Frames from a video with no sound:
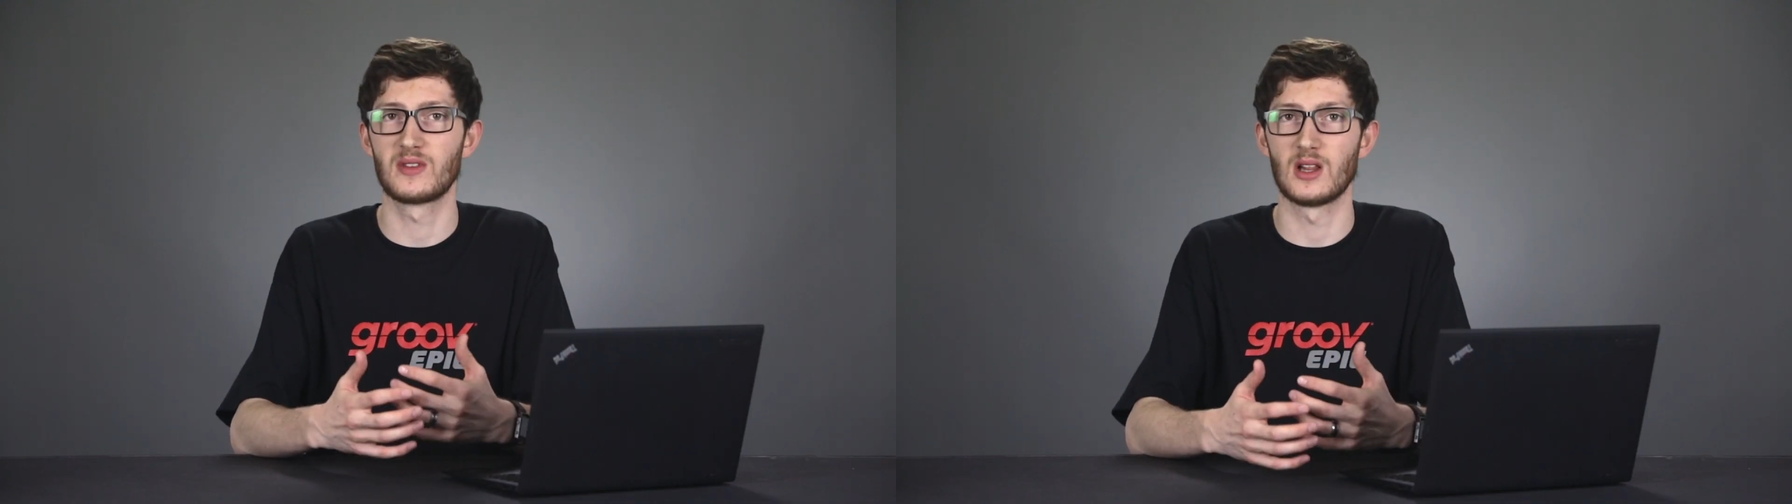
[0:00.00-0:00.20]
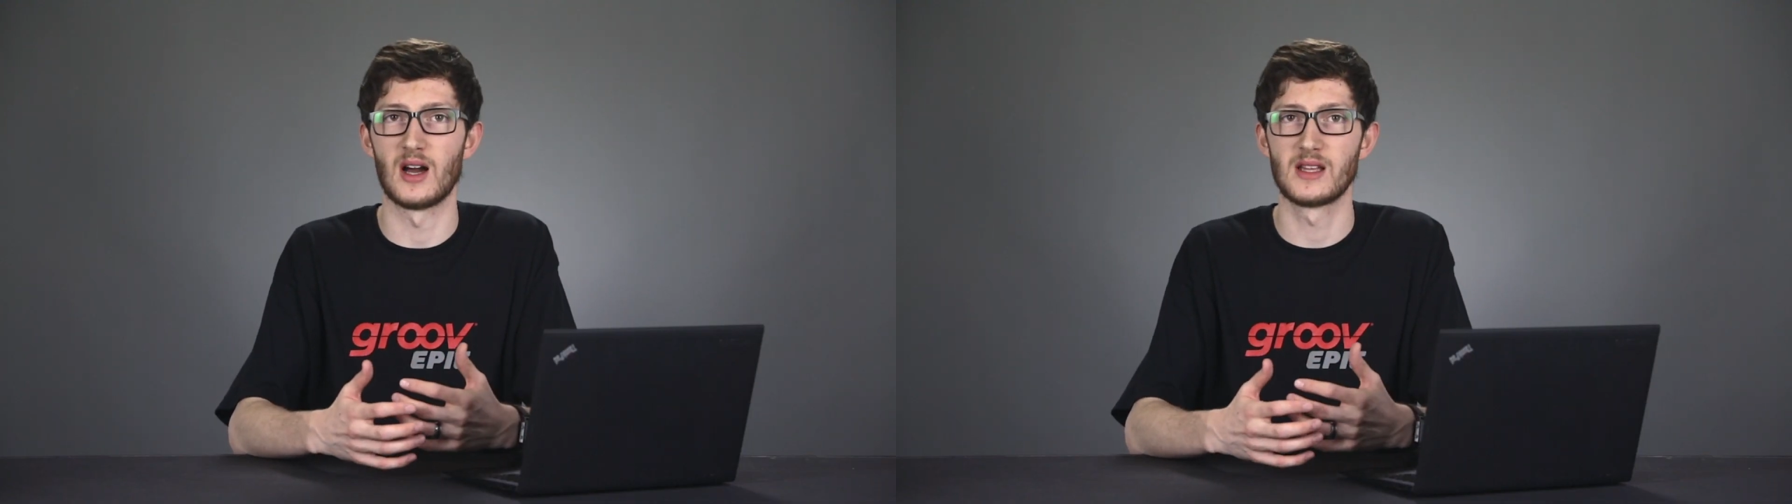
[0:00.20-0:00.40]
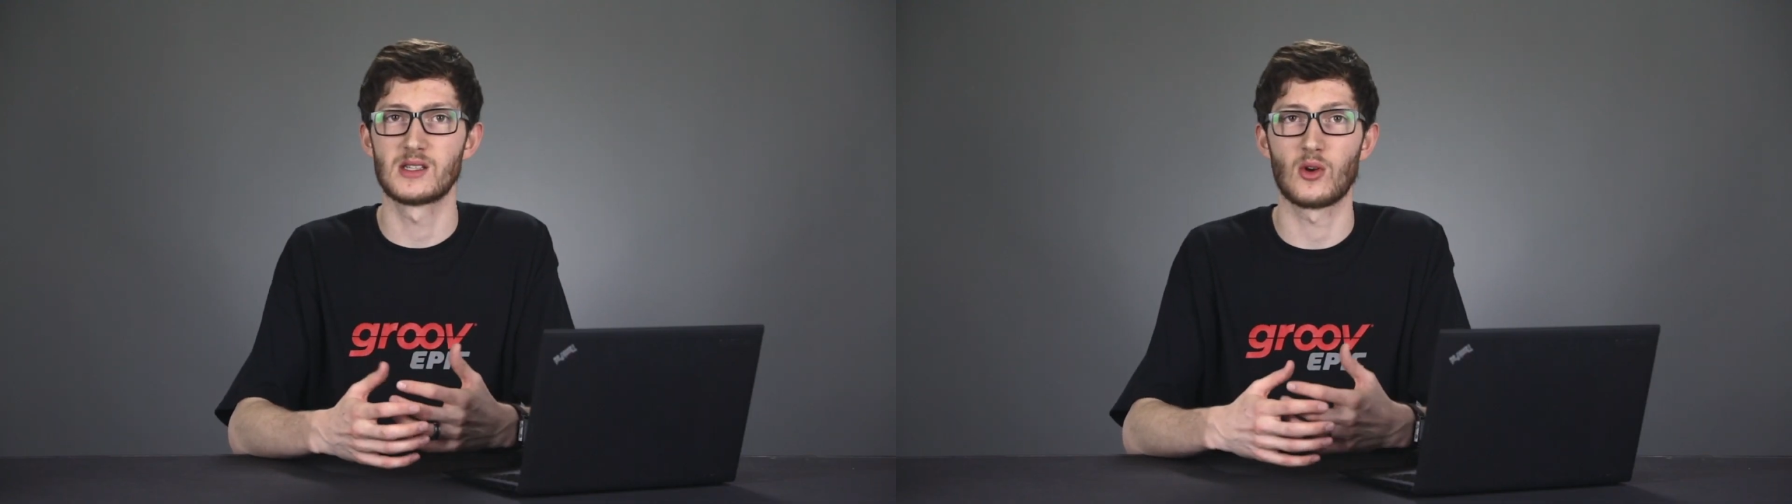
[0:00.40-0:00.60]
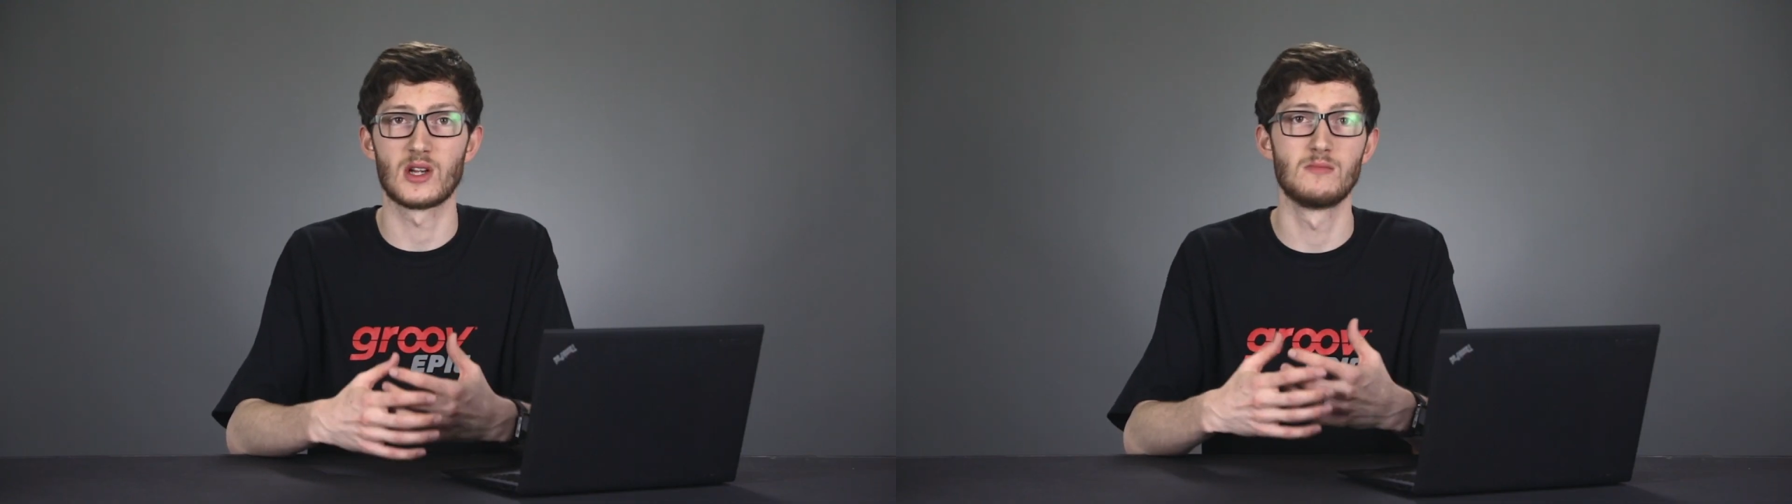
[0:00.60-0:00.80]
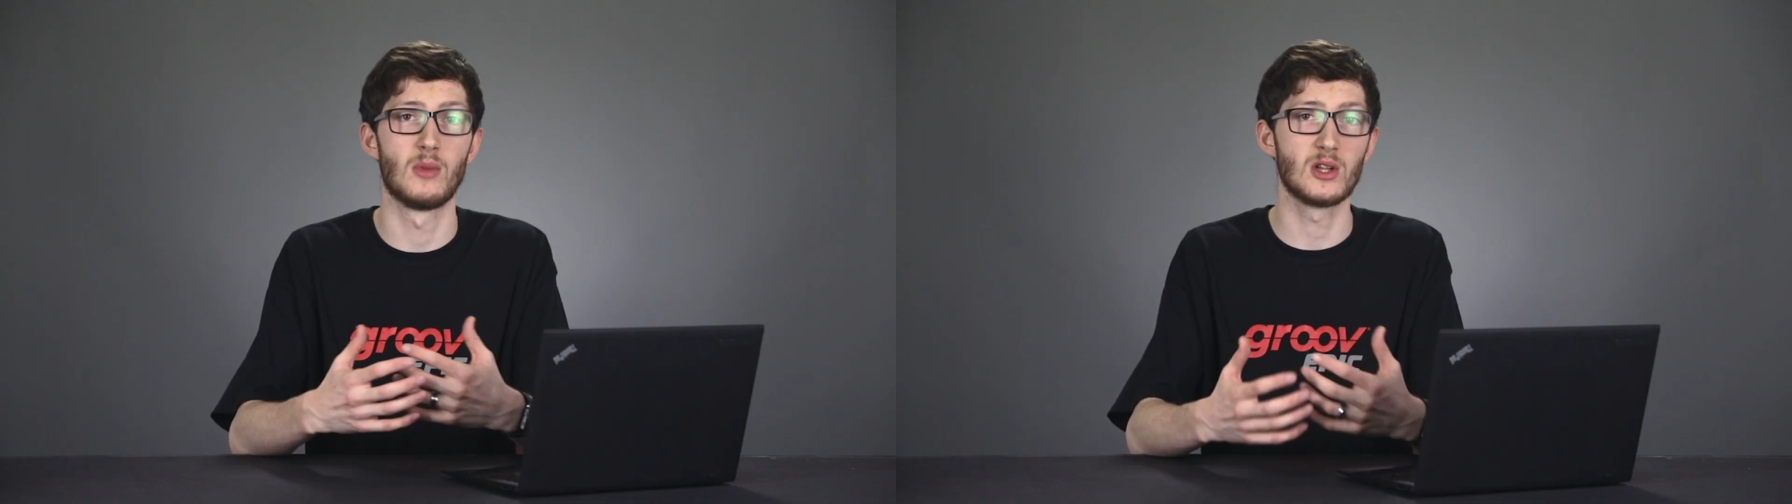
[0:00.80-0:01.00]
clients
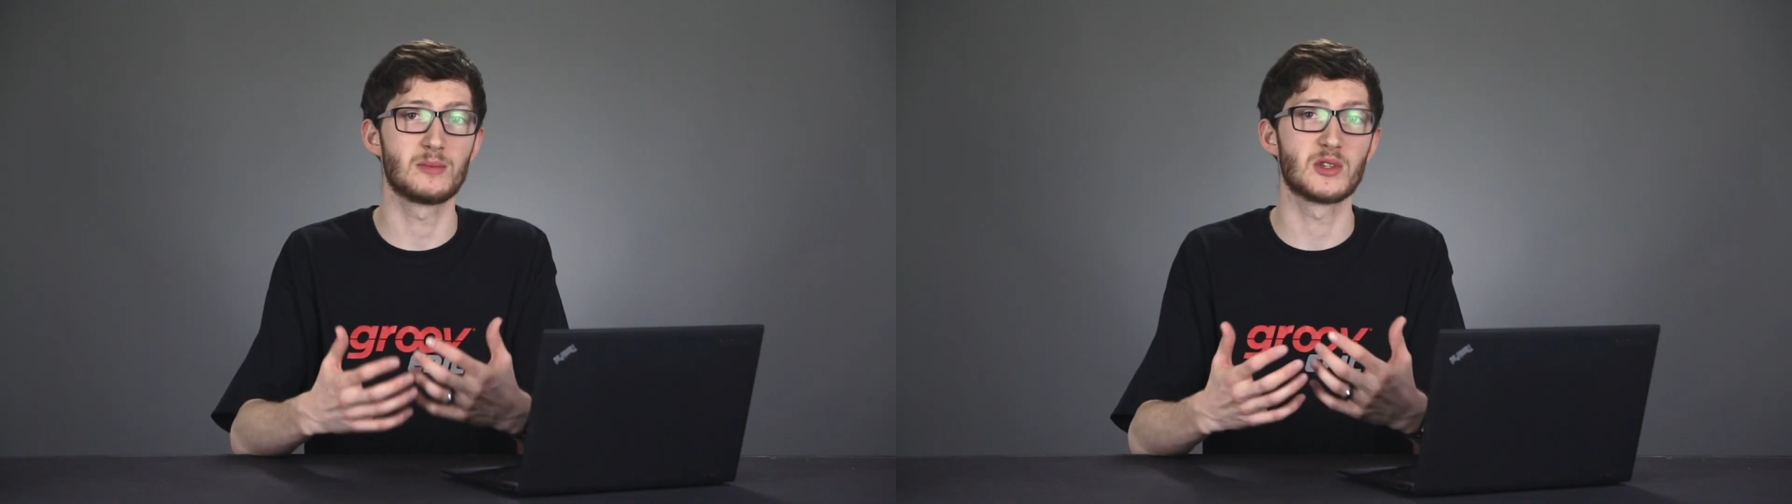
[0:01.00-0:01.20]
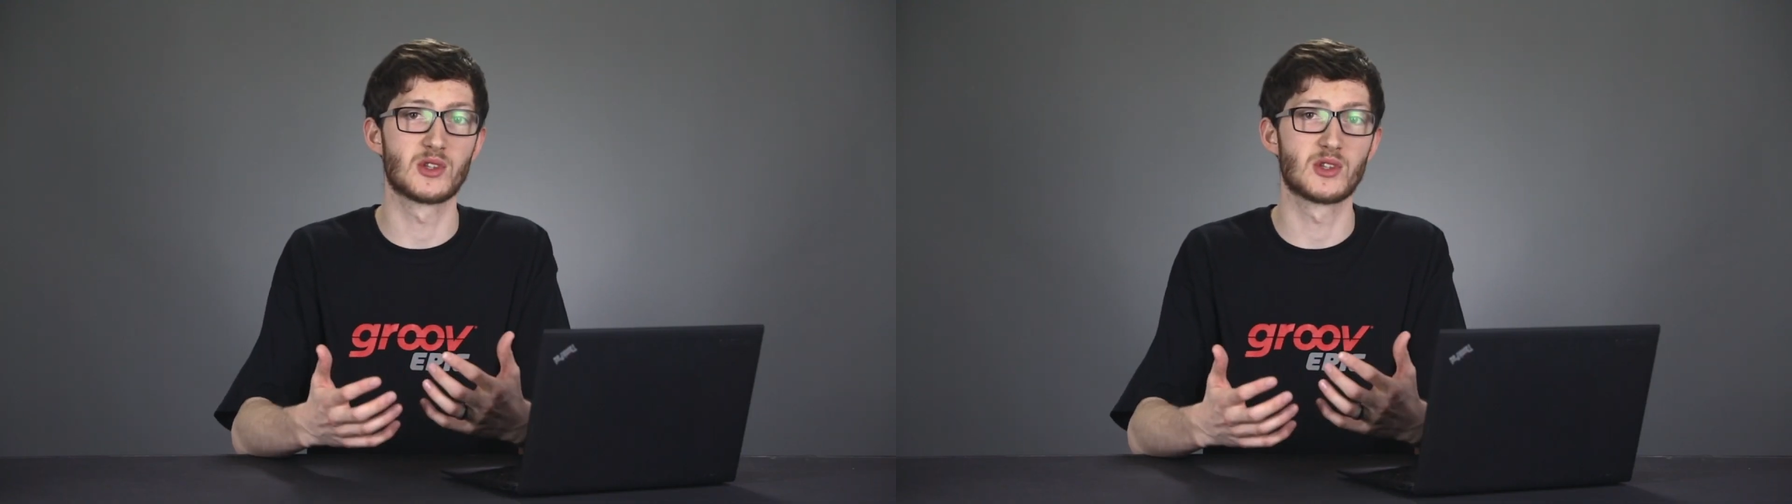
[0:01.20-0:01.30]
across multiple